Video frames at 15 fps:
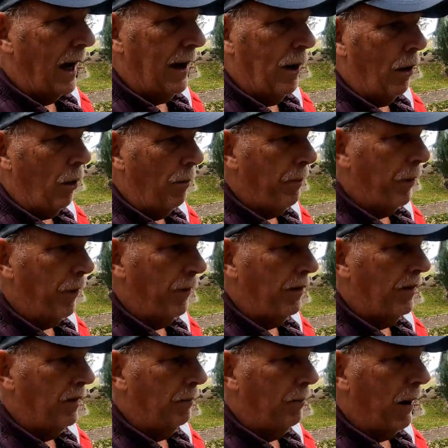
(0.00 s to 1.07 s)
gung-ho
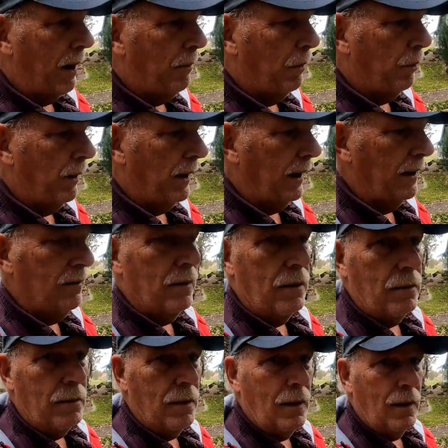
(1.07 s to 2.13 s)
person
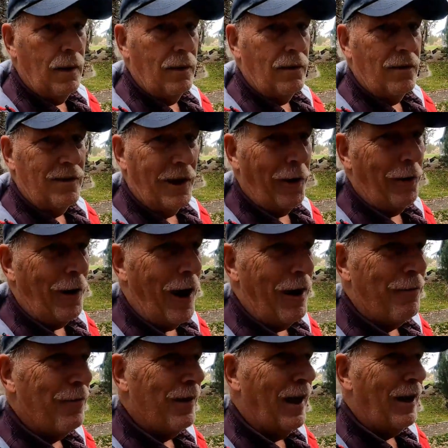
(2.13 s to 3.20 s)
probably scared
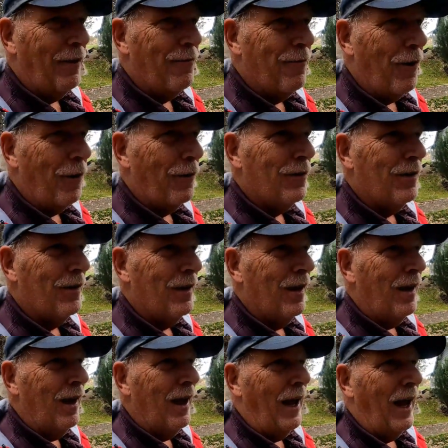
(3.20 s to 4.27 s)
off a lot of folks
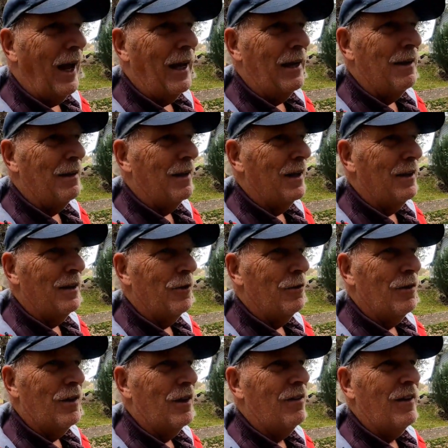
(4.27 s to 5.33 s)
and and and
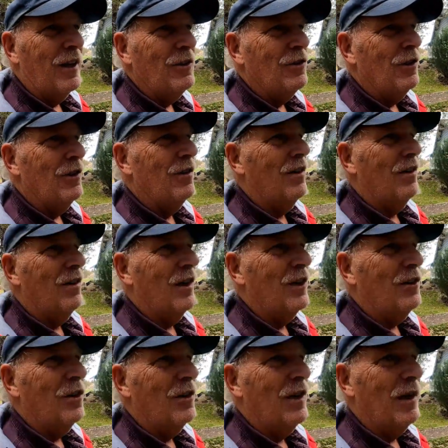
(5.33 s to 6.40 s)
there's decisions and
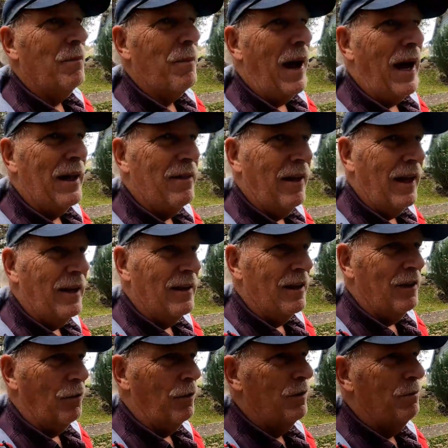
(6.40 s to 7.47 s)
things you did back
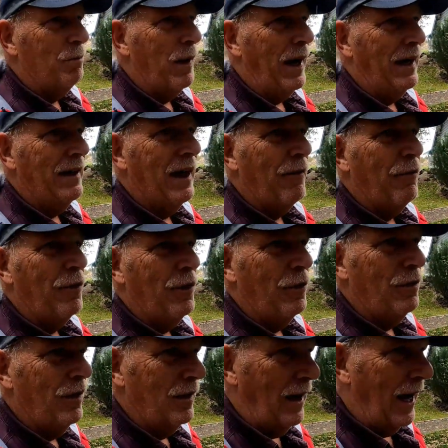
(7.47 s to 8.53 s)
then that you would probably never
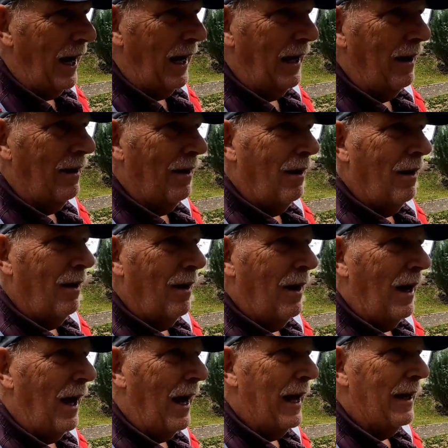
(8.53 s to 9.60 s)
do today
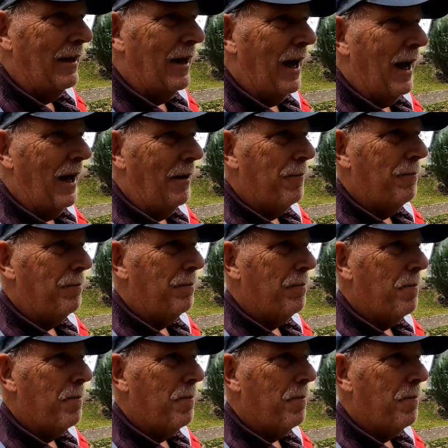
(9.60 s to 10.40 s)
and uh,